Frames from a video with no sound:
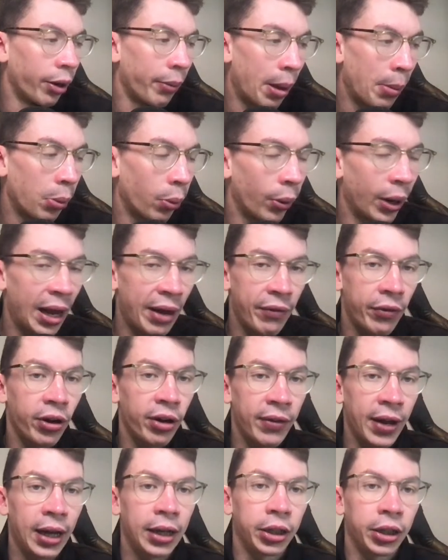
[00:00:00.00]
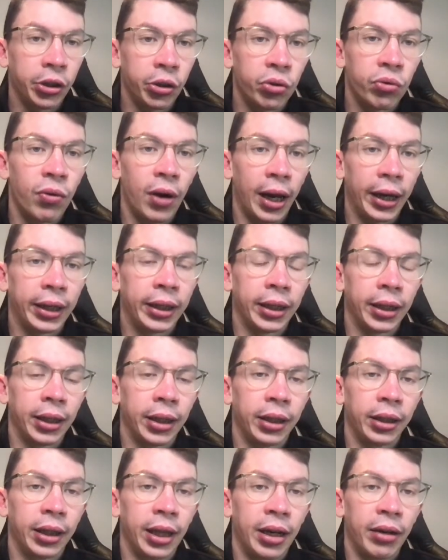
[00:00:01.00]
remember whenever I've had a good rank in
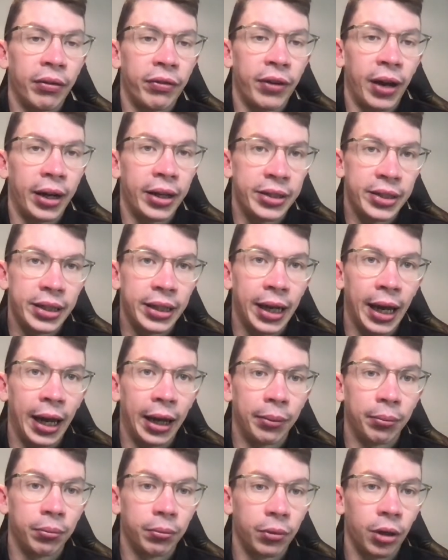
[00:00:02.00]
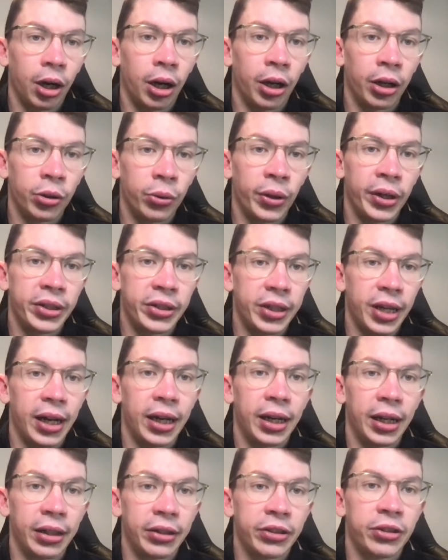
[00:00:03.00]
a fantasy game, I always
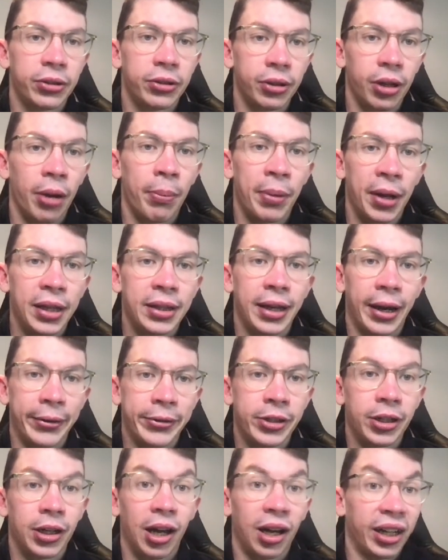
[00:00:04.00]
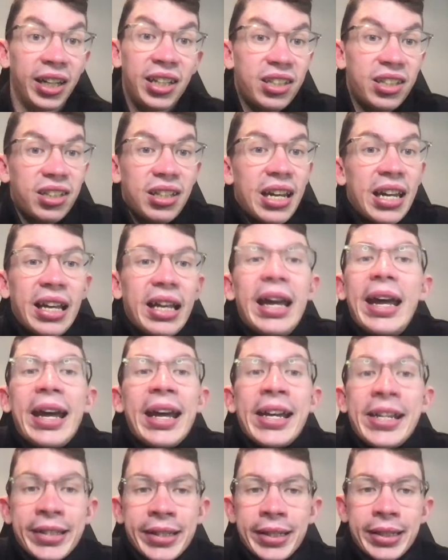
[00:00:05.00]
say it's a bit down to luck. It
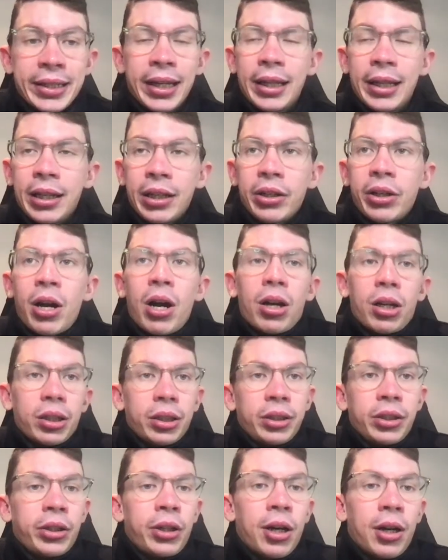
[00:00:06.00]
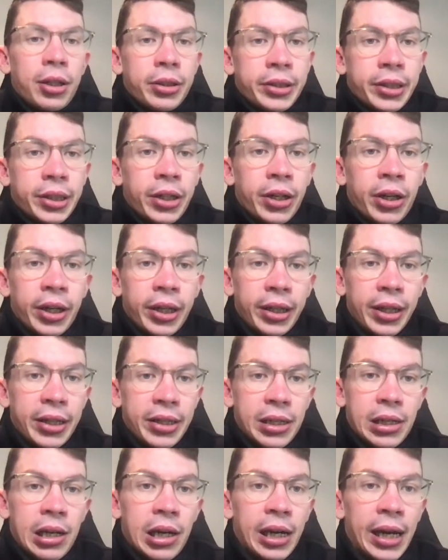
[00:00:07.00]
is, isn't it? That you can't deny
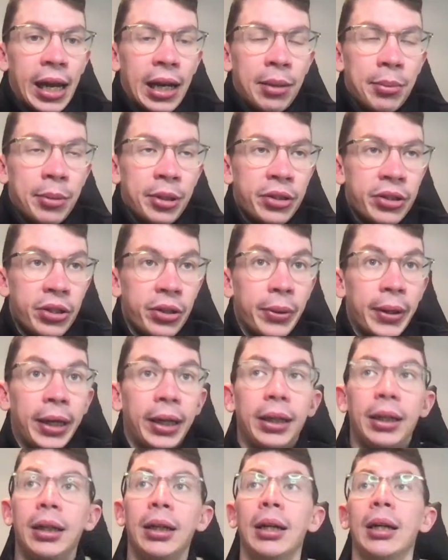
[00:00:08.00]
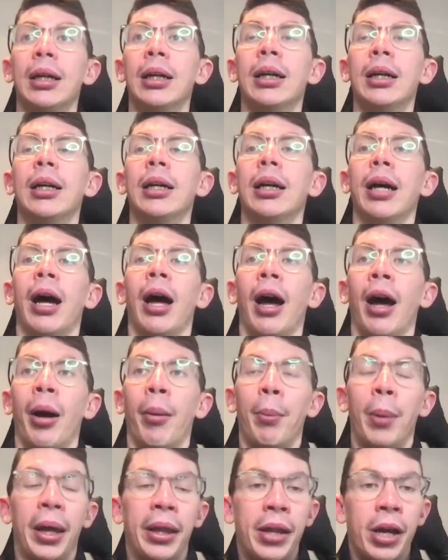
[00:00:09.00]
there's a luck element to it.
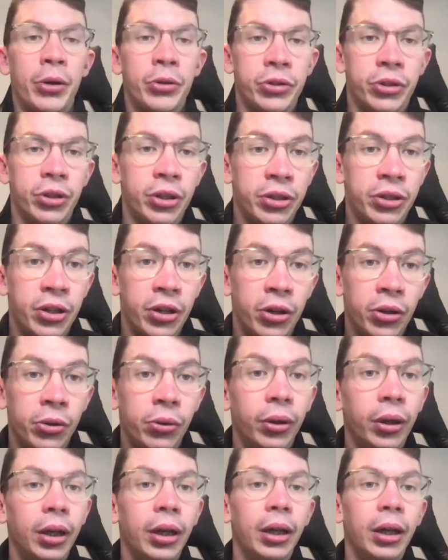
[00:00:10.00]
And those that do,